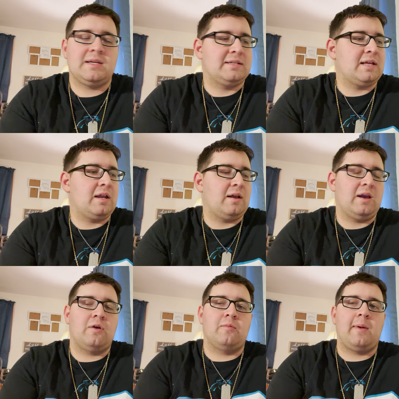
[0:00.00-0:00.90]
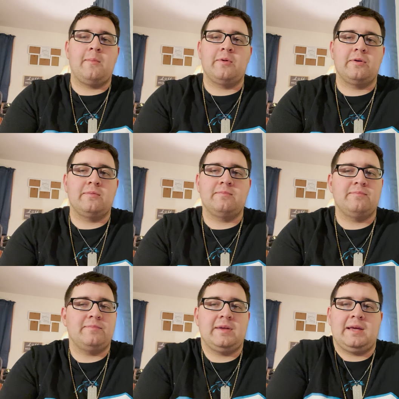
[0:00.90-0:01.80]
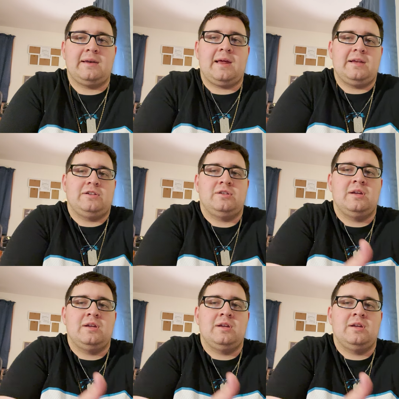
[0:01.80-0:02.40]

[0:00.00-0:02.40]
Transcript: Because I don't remember. Again,